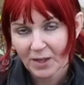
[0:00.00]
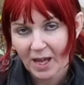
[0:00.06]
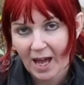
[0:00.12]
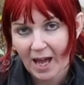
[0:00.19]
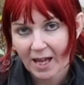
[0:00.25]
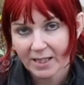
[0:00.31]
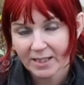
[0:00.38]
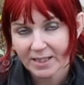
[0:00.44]

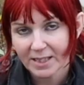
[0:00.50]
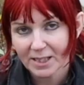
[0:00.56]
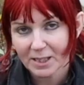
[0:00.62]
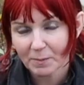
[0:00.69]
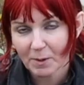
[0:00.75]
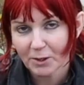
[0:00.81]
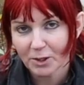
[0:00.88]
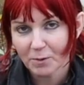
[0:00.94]
And it's
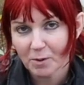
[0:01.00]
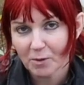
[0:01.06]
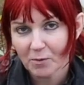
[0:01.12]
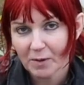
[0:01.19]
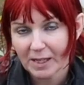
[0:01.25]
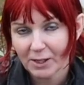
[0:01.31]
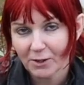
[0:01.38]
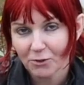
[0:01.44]
supposed to be a
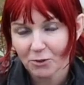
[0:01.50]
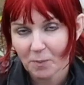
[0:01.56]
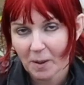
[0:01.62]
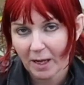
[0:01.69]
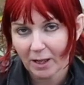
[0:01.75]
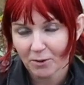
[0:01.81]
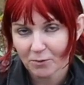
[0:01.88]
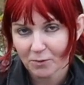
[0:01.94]
really good
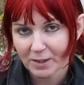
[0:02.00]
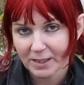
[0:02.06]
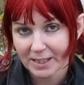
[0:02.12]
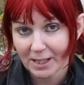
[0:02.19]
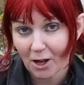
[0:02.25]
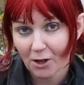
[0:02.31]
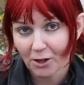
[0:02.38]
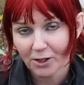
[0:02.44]
repellent for
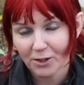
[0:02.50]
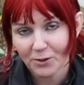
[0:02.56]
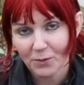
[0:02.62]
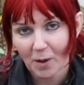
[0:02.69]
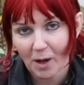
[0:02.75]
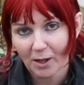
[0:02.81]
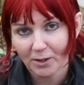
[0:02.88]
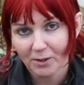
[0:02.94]

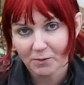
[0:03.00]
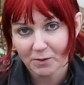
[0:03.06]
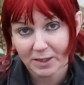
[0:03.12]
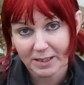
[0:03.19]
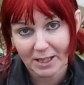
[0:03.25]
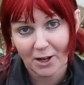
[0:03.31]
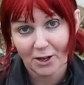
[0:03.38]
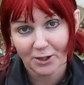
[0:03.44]

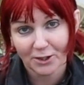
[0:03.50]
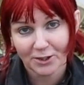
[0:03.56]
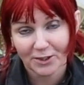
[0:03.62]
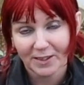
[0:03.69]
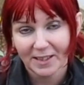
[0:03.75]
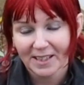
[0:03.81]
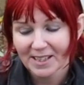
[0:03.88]
slugs.